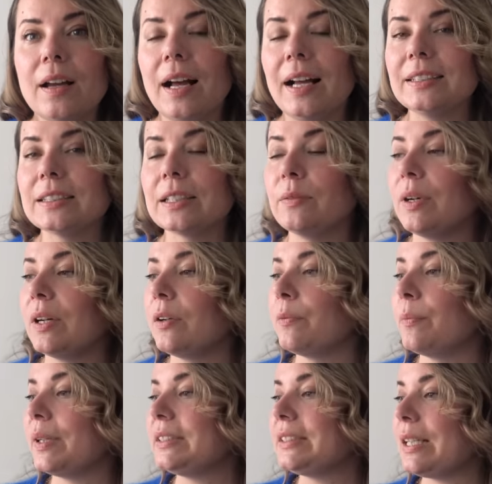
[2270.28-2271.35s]
ask one
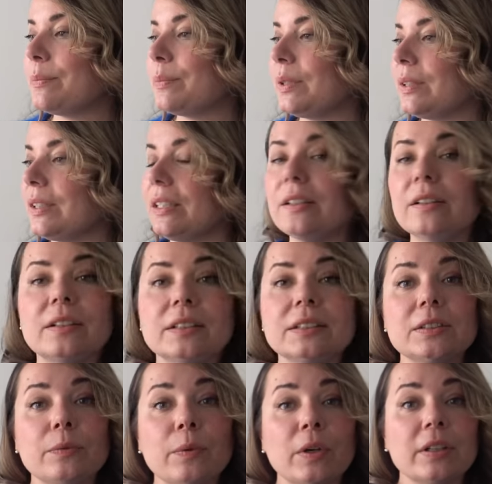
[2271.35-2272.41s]
of my sample knitters
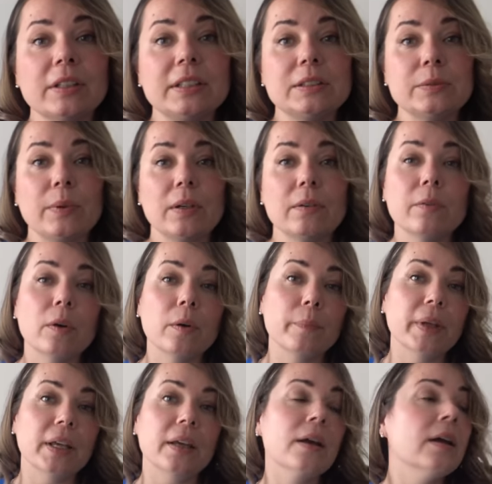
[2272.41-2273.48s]
to work this one for
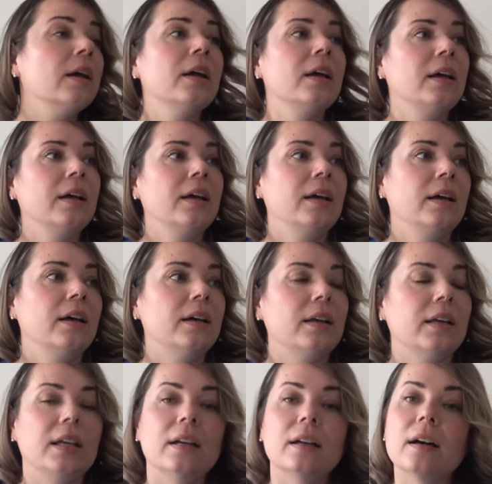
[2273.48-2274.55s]
me
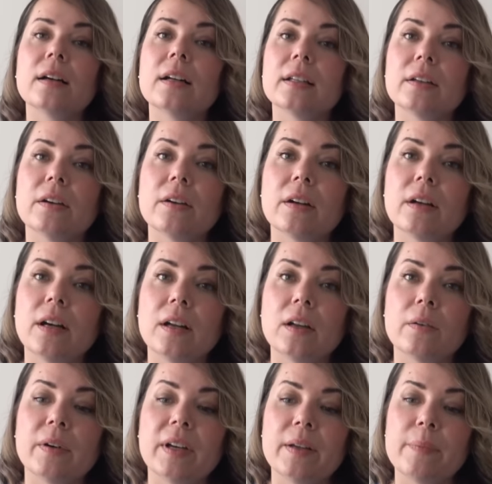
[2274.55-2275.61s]
in another
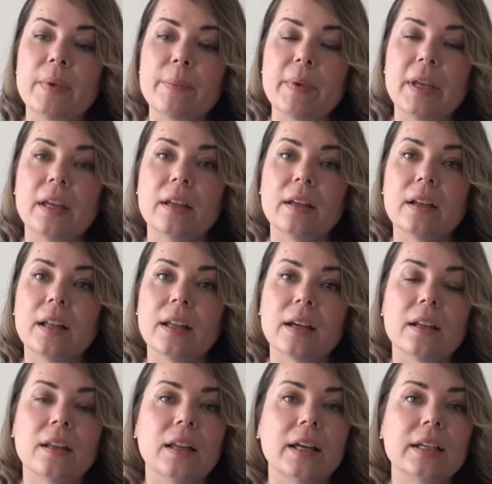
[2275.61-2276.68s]
colorway, maybe
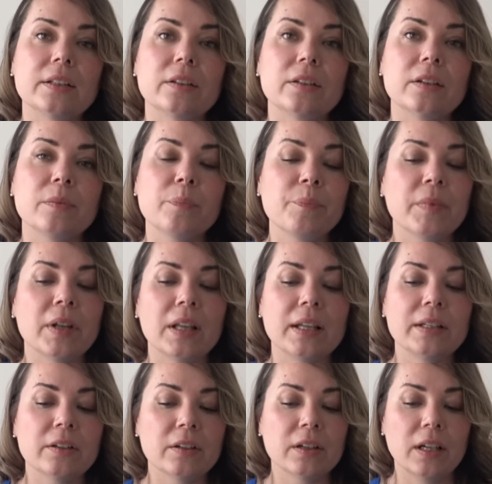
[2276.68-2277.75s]
like a lighter
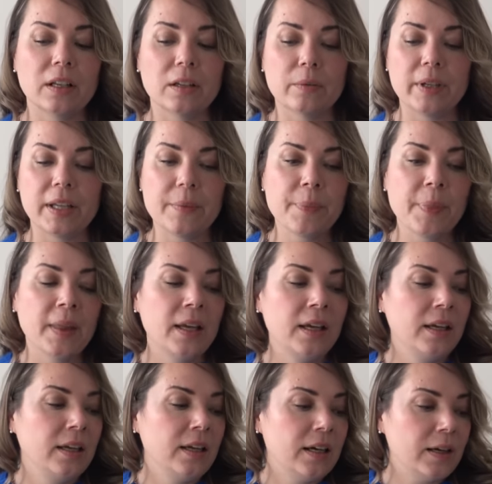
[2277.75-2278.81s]
colorway.
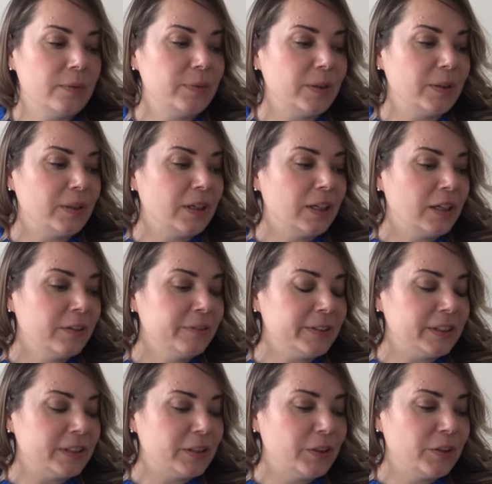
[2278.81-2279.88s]
I've
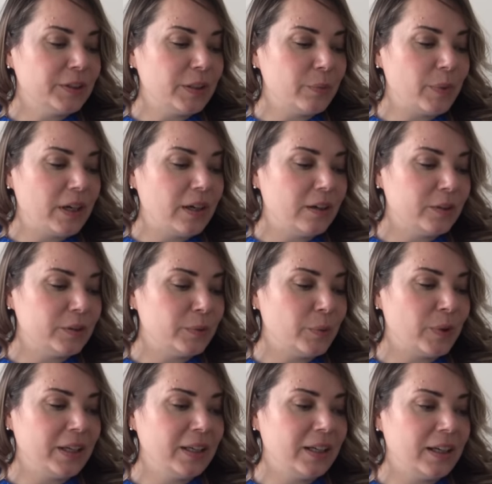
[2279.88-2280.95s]
often talked about
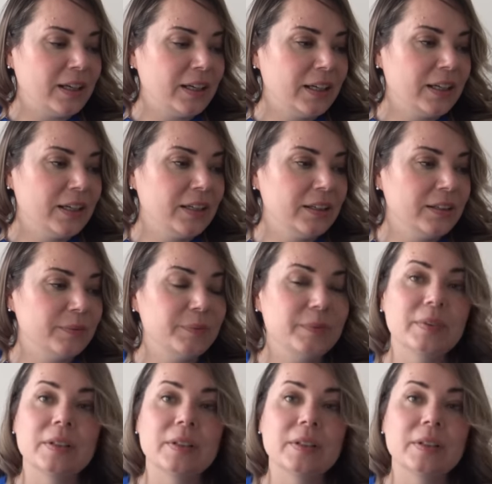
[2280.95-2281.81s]
why I